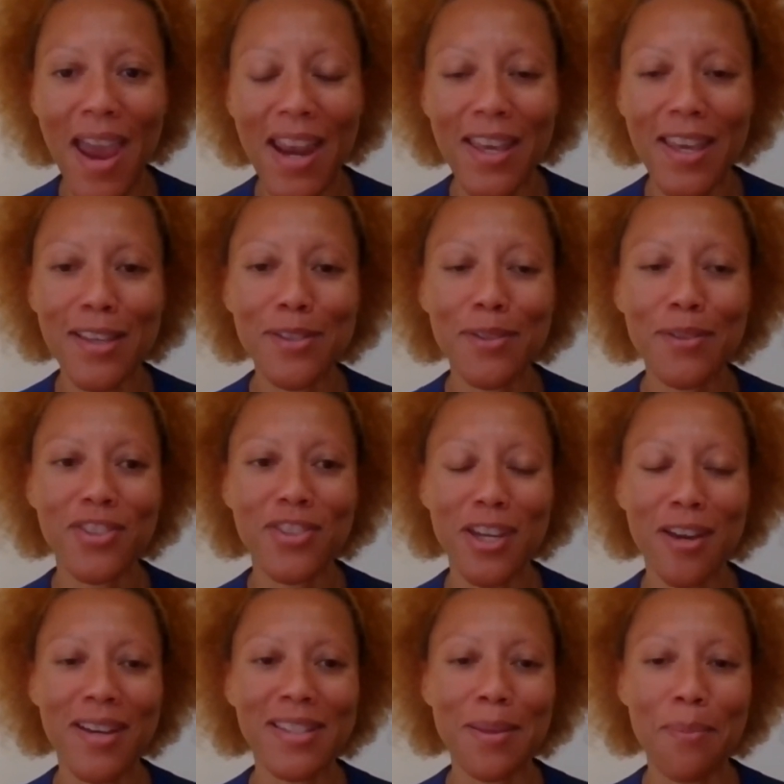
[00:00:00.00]
and he's going to
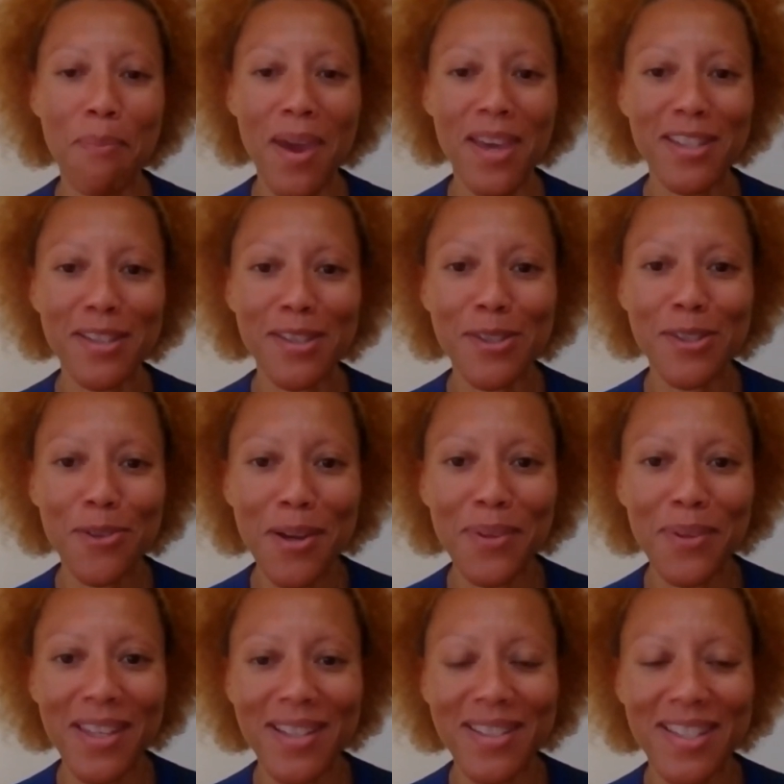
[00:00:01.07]
share his amazing story
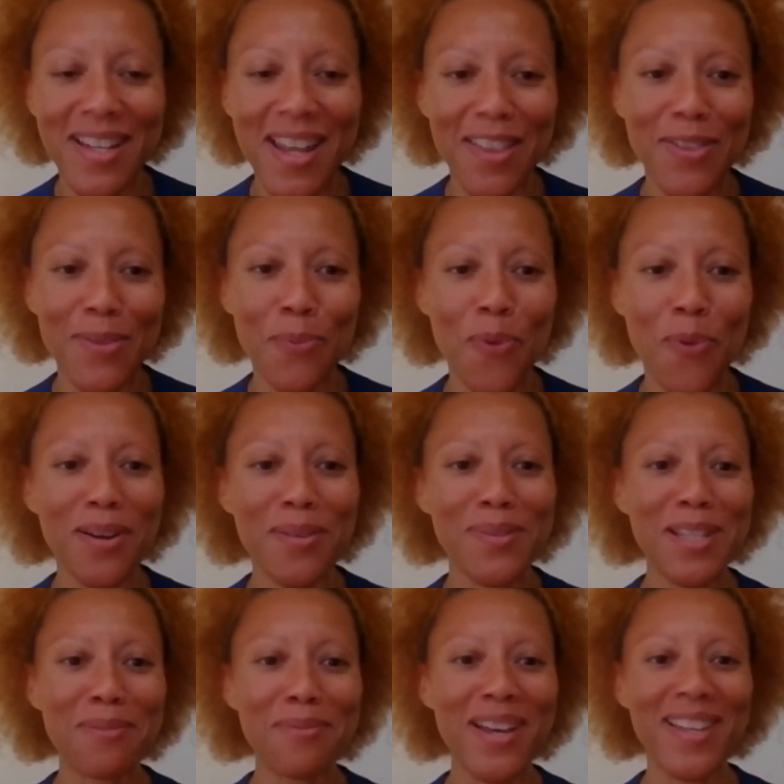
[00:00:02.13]
with us today. Welcome
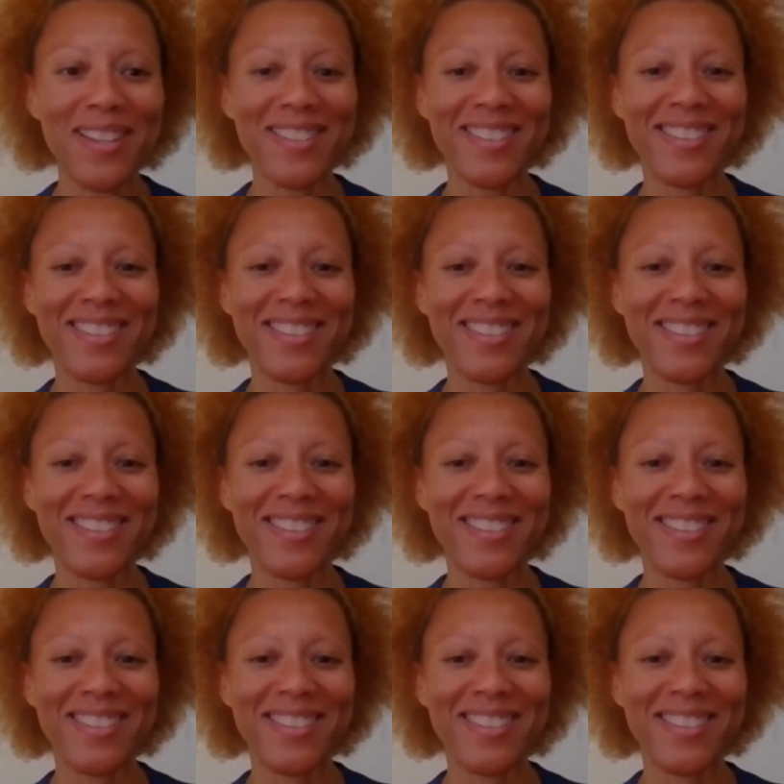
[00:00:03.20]
so much.